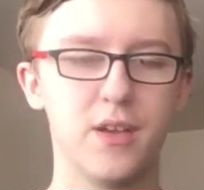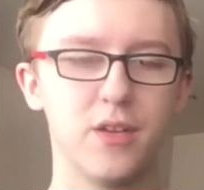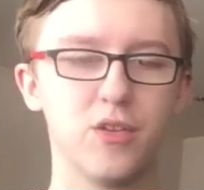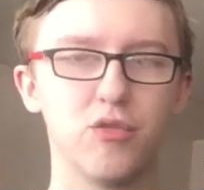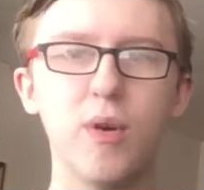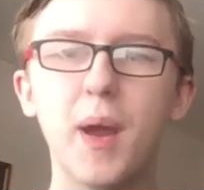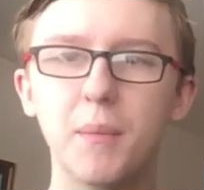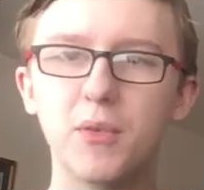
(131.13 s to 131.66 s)

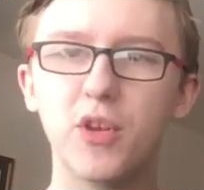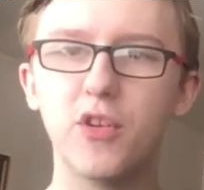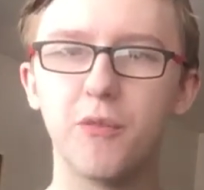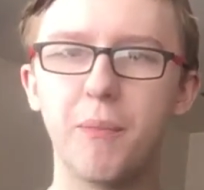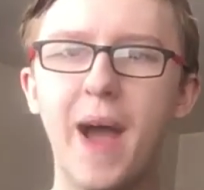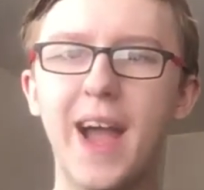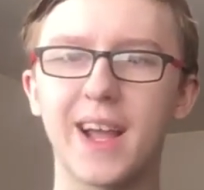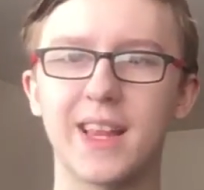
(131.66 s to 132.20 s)
crap ton of
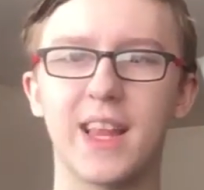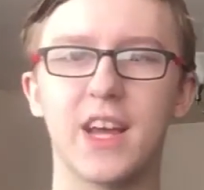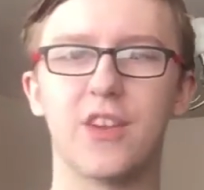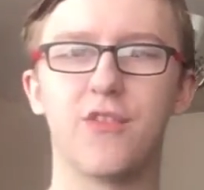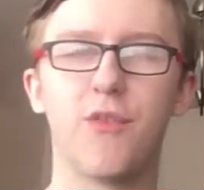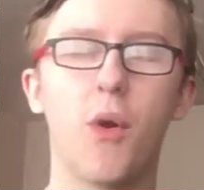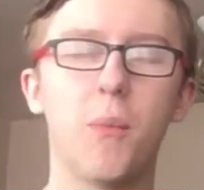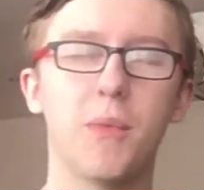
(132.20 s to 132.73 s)
backlash
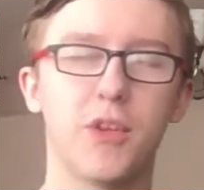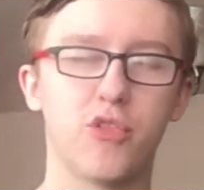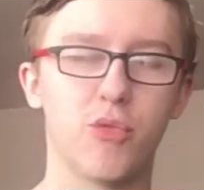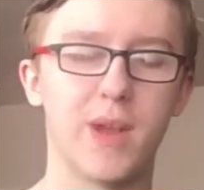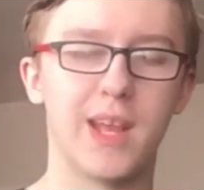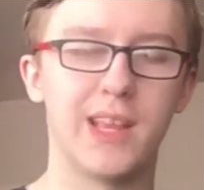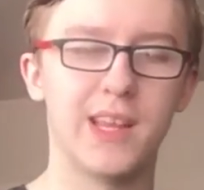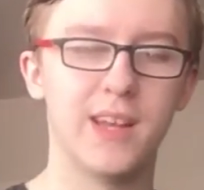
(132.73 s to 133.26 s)
from the
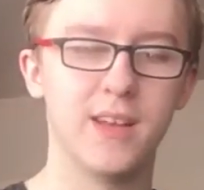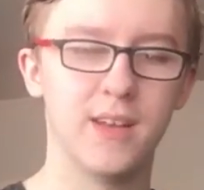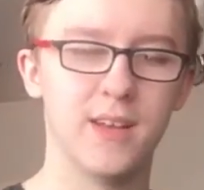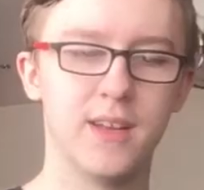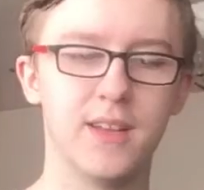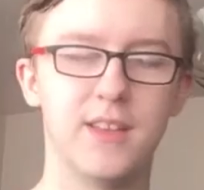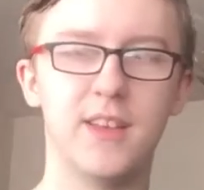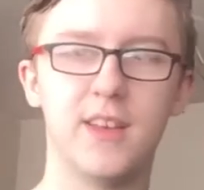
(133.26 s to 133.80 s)
trailer,
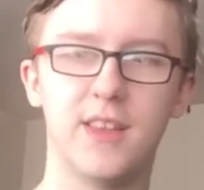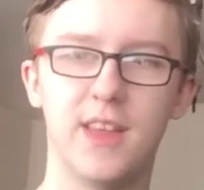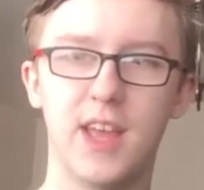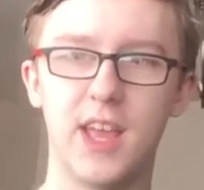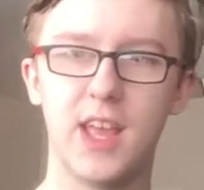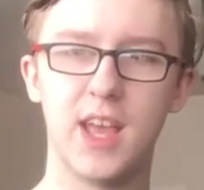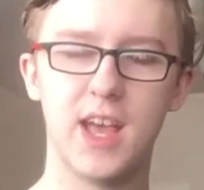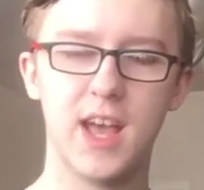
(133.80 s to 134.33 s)
didn't
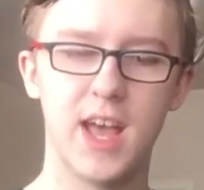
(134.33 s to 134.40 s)
they?